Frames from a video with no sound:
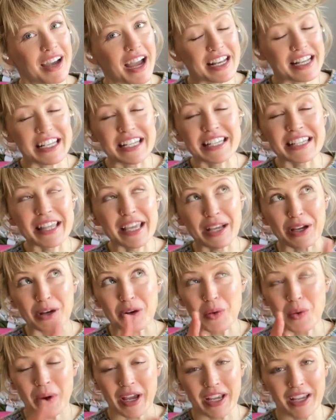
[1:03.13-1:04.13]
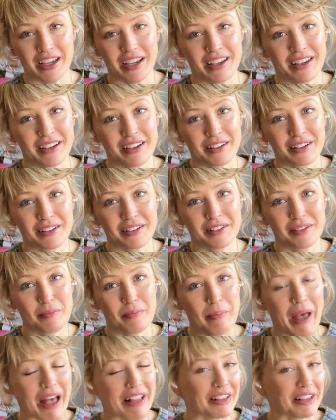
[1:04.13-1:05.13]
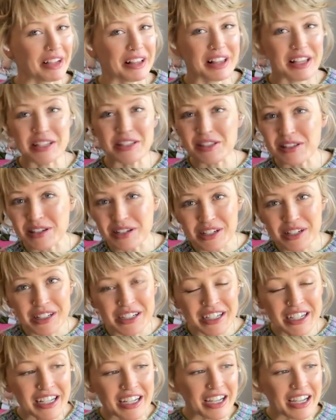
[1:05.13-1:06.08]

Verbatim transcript: I needed like a quick palette cleanser